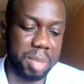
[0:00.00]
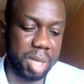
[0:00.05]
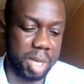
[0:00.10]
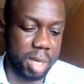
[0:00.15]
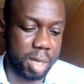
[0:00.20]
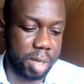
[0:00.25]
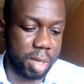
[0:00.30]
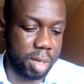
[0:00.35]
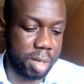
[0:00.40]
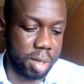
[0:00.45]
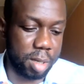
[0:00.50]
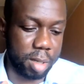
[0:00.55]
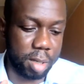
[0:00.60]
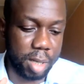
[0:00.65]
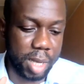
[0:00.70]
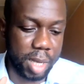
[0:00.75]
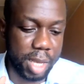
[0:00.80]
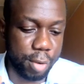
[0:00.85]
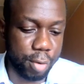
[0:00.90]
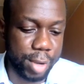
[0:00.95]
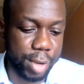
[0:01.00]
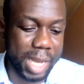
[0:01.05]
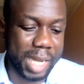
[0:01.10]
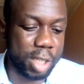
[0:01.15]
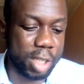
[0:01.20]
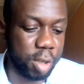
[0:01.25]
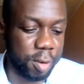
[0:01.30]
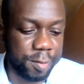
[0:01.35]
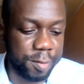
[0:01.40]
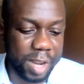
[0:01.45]
uh, a
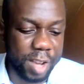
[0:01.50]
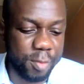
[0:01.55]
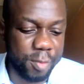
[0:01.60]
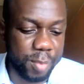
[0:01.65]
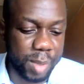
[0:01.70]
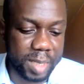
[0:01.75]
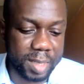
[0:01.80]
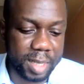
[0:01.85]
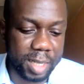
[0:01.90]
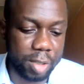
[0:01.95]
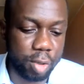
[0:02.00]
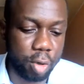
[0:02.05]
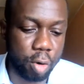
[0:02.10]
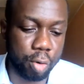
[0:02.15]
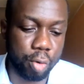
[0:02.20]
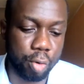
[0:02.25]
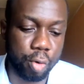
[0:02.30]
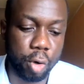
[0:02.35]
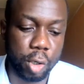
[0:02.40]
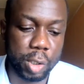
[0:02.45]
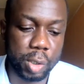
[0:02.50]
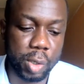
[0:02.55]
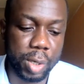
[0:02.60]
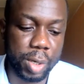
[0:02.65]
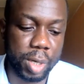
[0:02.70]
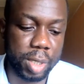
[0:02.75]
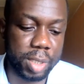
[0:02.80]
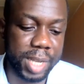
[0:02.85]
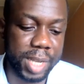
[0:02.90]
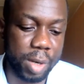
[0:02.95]
royalty of 5% on gross
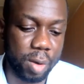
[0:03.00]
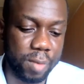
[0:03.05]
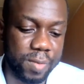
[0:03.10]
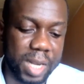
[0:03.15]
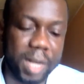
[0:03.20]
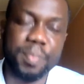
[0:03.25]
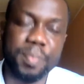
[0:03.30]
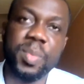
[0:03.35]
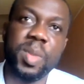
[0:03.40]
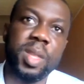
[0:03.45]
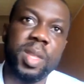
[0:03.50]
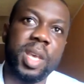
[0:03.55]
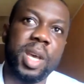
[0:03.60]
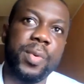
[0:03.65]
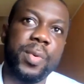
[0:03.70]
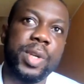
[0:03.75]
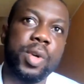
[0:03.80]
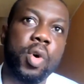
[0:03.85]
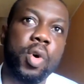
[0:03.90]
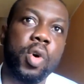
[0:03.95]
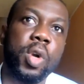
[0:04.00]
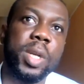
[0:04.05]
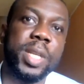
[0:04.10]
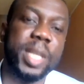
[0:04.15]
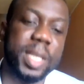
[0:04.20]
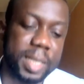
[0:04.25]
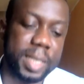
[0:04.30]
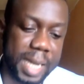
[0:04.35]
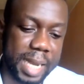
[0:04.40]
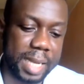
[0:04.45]
turnover, a
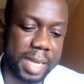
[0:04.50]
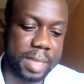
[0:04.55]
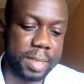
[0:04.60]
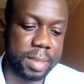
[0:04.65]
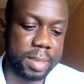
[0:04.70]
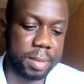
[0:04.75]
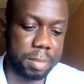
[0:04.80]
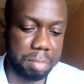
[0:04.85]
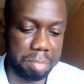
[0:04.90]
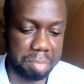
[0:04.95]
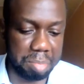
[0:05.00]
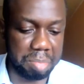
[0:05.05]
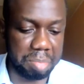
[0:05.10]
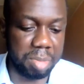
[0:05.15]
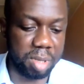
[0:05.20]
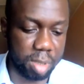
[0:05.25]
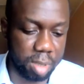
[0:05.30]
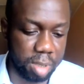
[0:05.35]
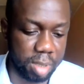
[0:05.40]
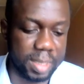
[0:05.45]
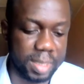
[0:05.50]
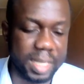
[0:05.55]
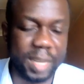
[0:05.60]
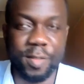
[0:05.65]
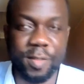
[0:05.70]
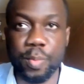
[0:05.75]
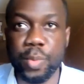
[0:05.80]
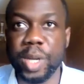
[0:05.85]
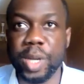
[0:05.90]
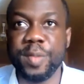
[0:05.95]
withholding tax uh,
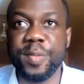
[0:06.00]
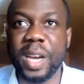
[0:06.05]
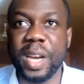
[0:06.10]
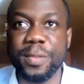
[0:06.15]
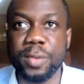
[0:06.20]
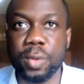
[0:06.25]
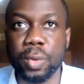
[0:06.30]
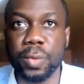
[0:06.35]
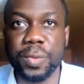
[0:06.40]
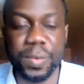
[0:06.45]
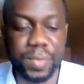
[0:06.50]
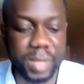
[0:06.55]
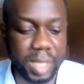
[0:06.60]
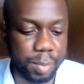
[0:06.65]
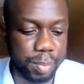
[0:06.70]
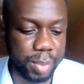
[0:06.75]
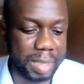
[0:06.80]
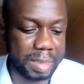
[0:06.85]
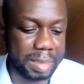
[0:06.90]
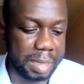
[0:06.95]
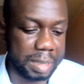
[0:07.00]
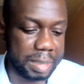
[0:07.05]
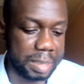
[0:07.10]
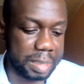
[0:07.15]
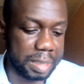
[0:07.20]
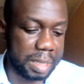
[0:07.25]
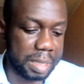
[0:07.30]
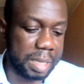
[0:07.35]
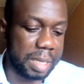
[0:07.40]
7.5 to 15%,